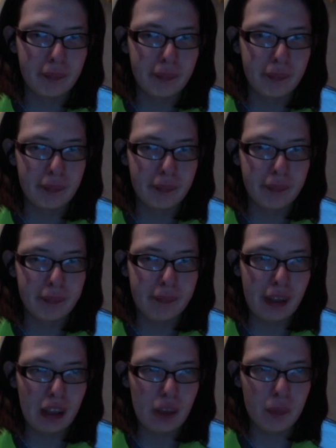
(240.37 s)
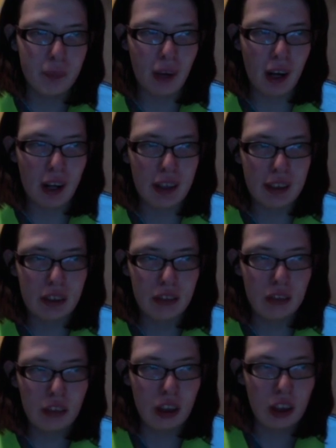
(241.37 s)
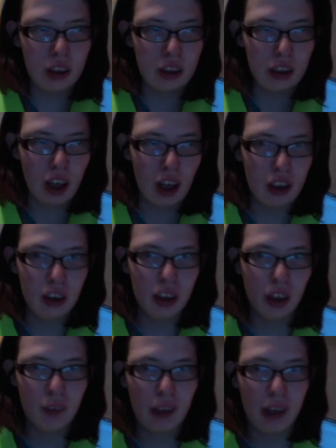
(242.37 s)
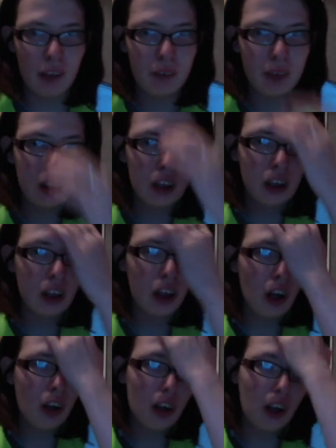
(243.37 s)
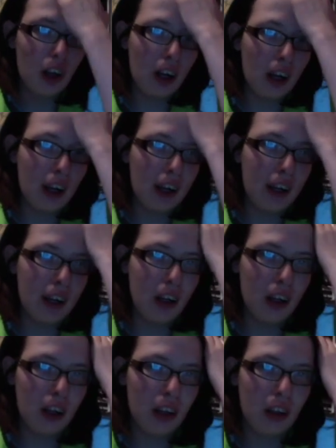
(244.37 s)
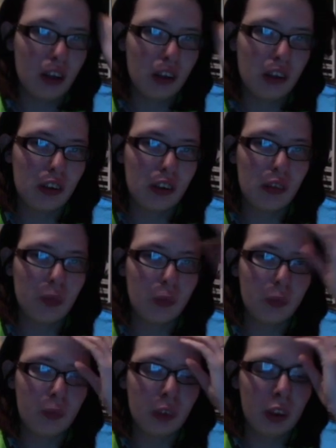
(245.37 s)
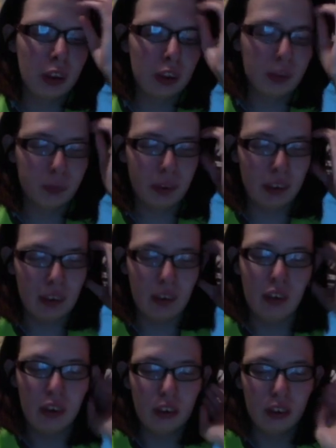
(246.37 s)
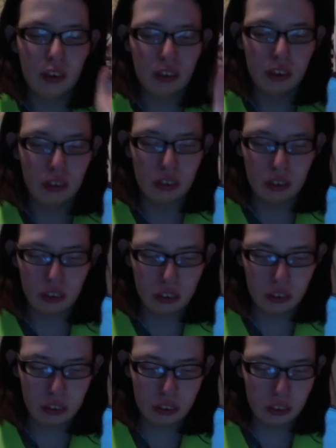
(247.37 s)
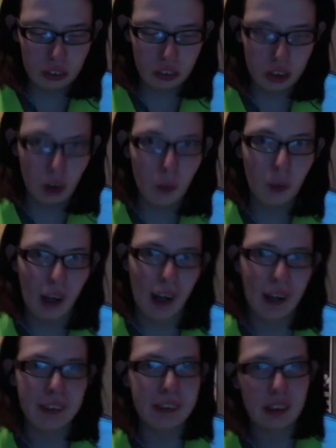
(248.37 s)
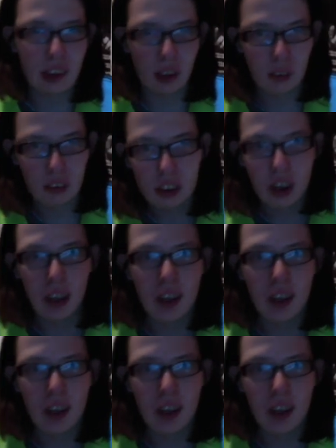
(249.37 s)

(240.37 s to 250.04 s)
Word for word: back to ten year eleven, I was being taught how to tell time and